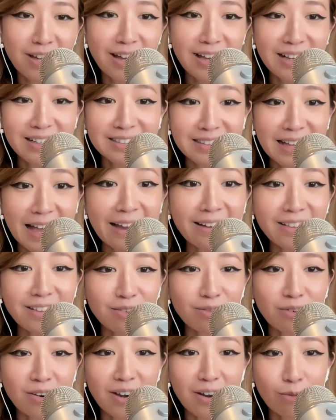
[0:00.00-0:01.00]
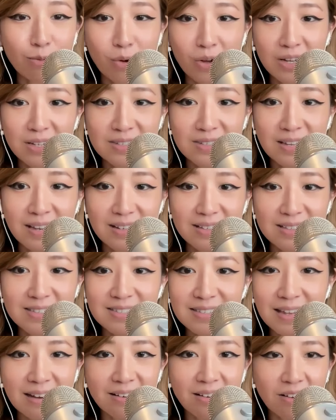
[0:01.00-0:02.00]
exactly where I was and
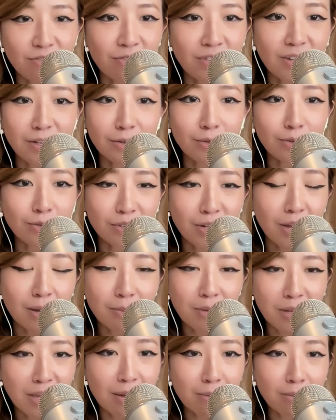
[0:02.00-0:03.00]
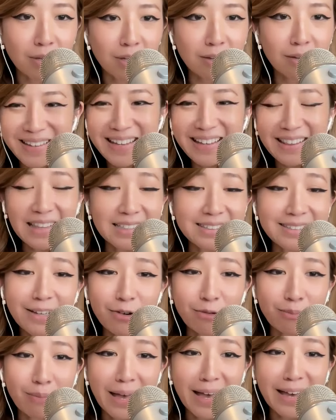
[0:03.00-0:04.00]
sent a vehicle to come and get me. That's
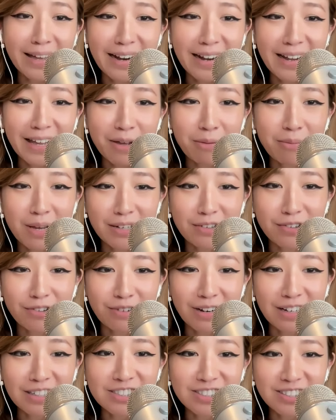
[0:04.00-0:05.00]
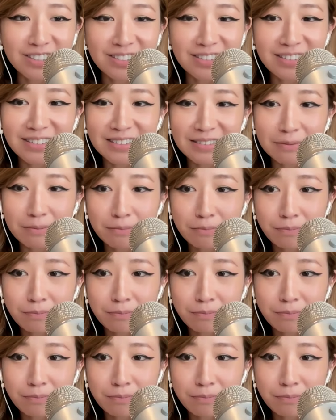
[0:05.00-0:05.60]
how bad I am at directions.